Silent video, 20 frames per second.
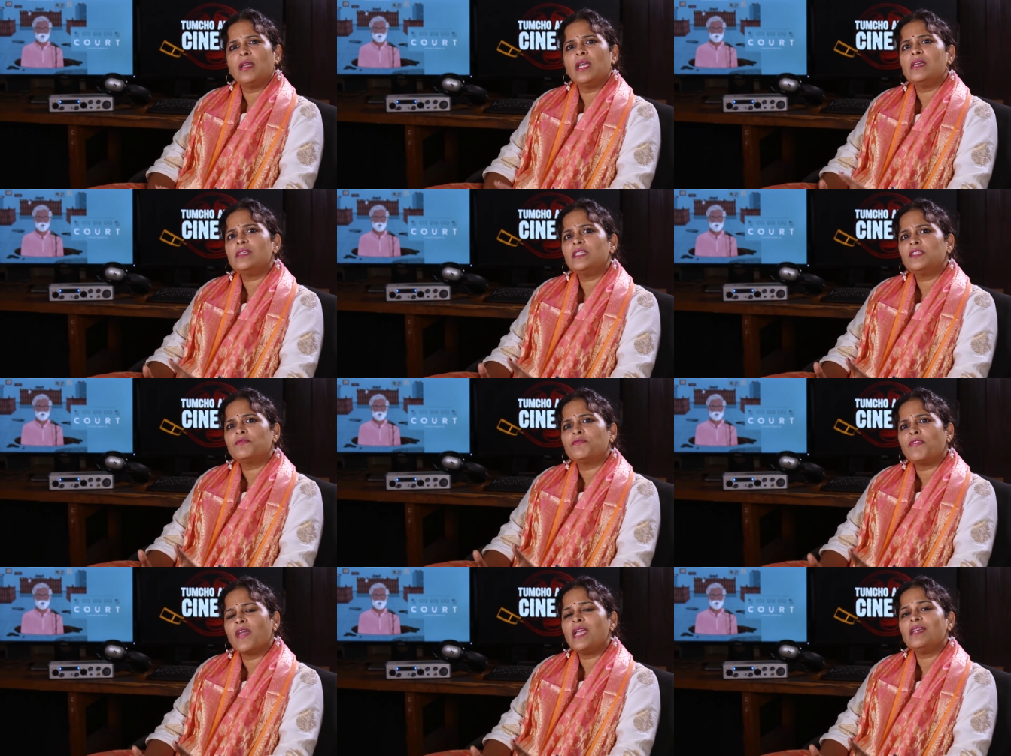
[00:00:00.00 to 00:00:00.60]

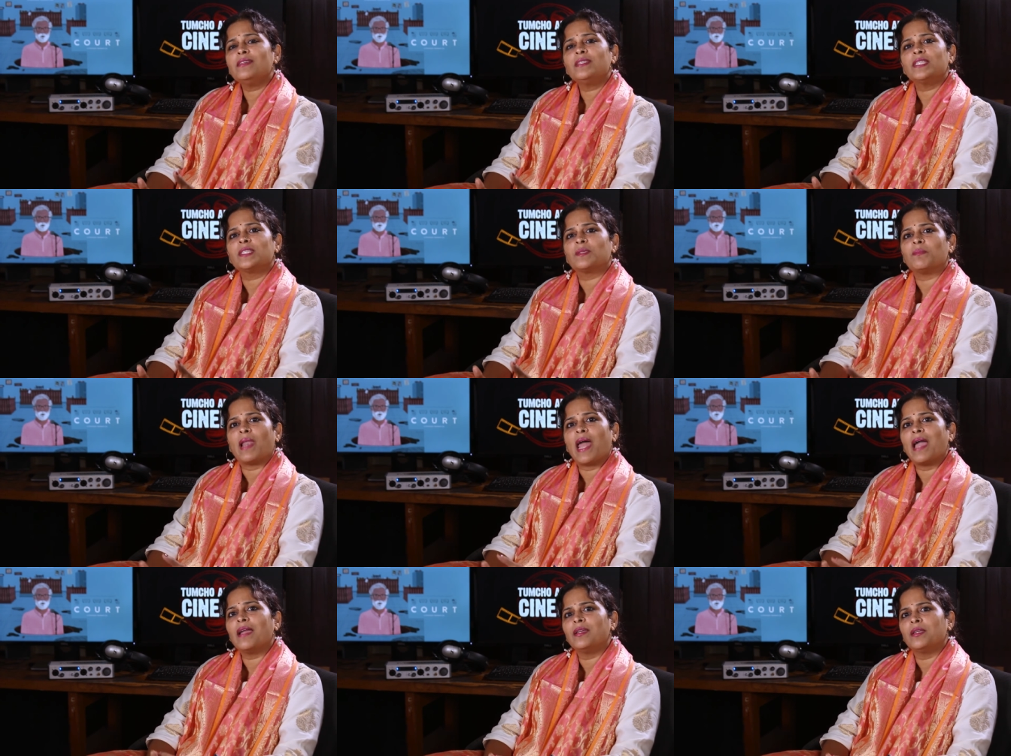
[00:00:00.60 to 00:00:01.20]
his face is
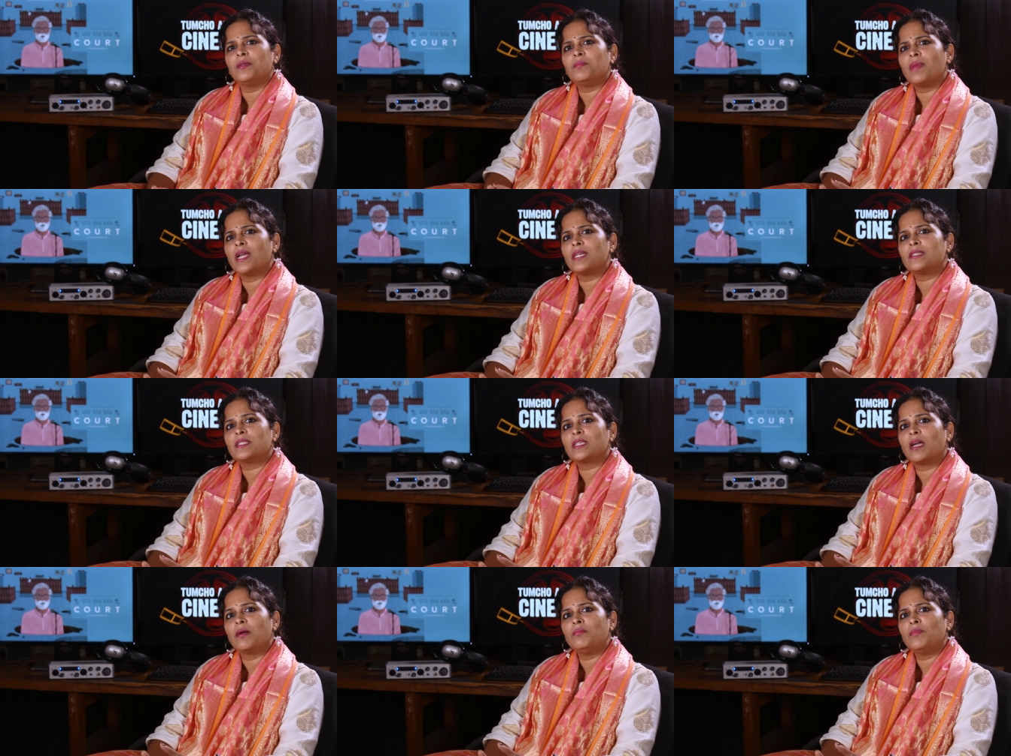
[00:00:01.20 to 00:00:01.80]
blackened by
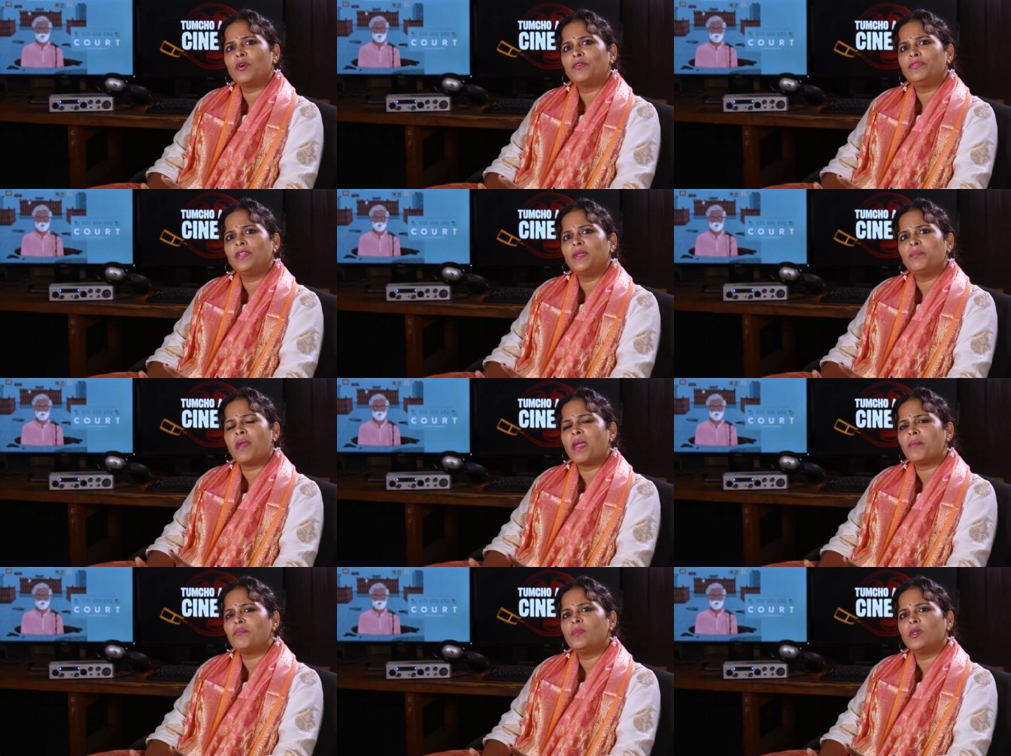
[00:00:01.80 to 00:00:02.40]
some of the
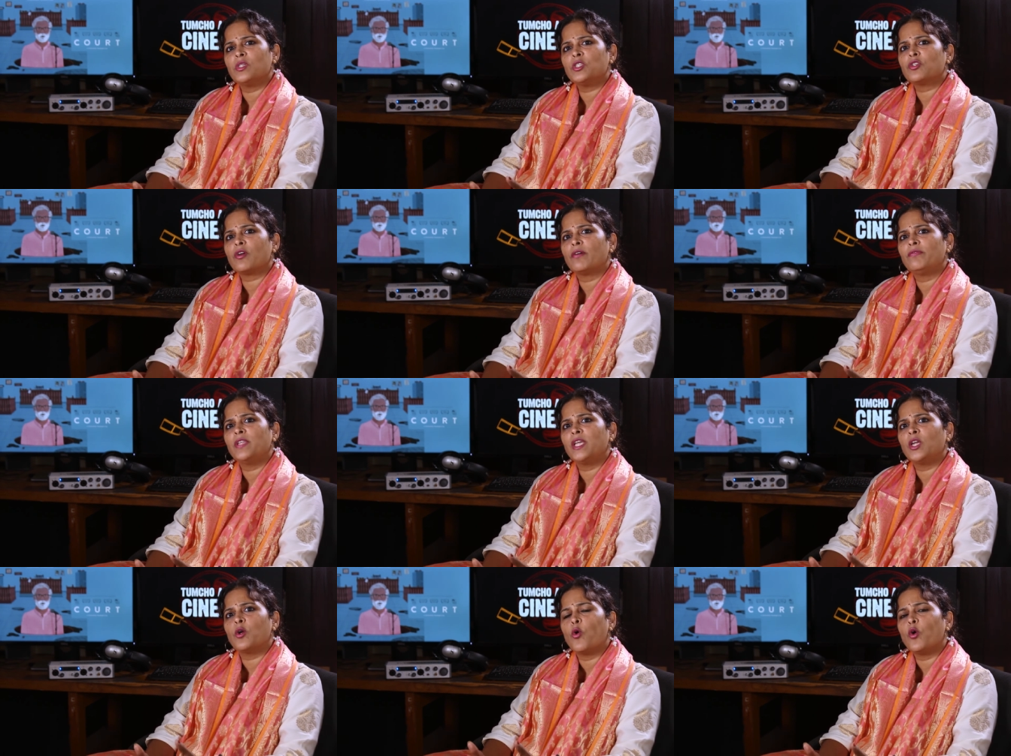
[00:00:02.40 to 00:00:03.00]
members of
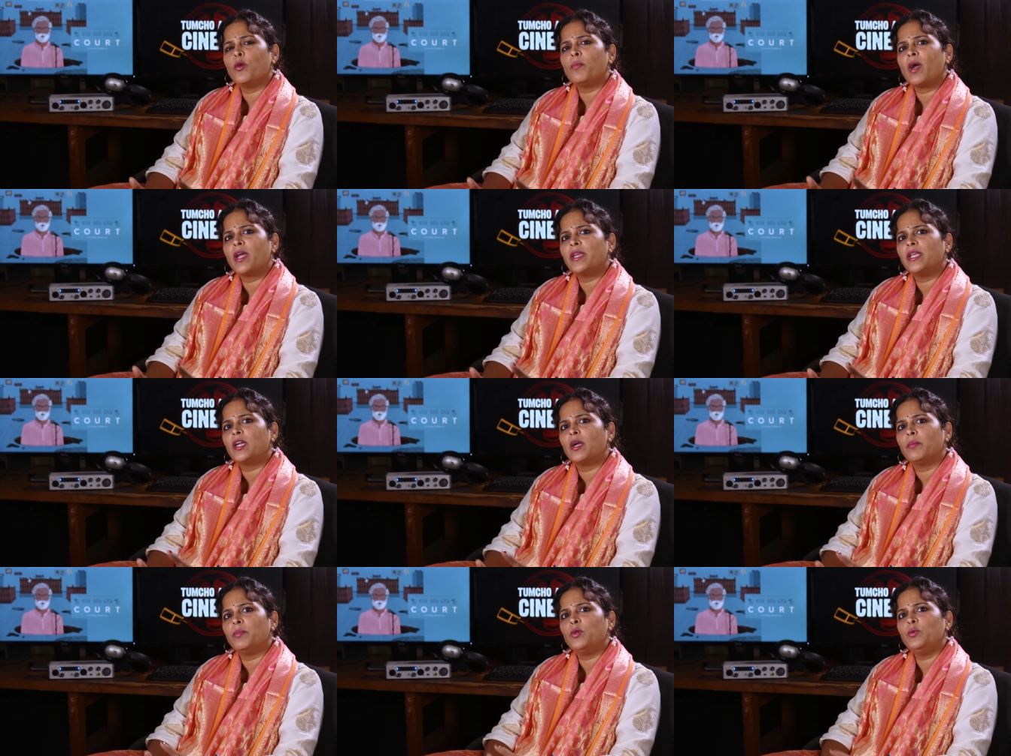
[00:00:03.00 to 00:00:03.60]
the
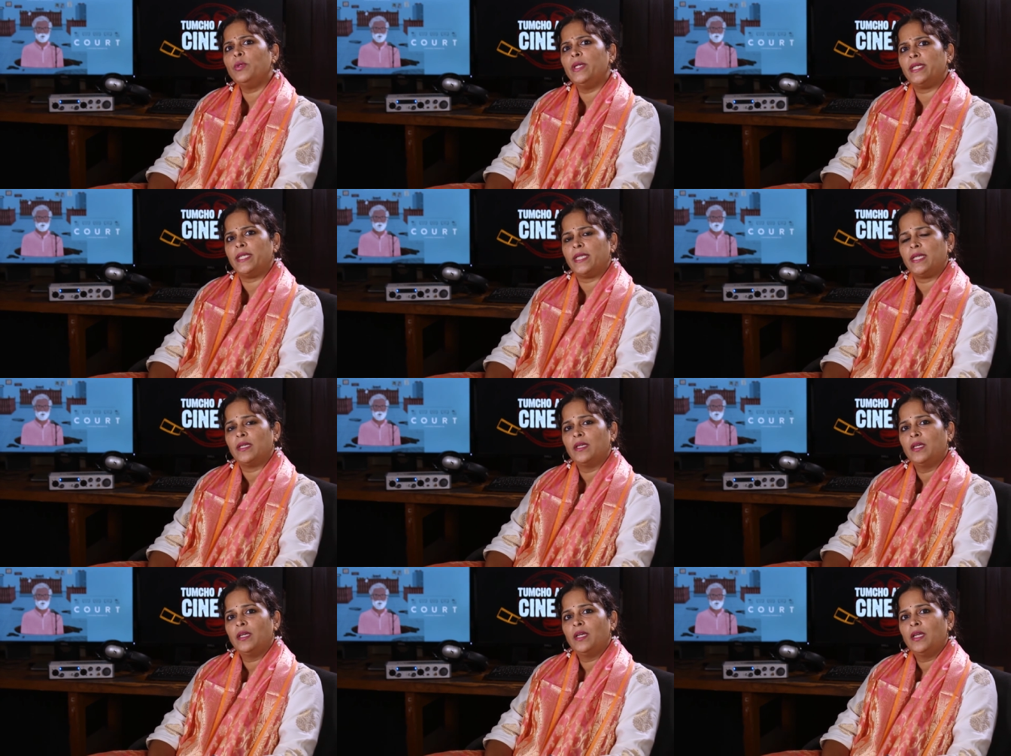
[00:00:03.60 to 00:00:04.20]
Goemari community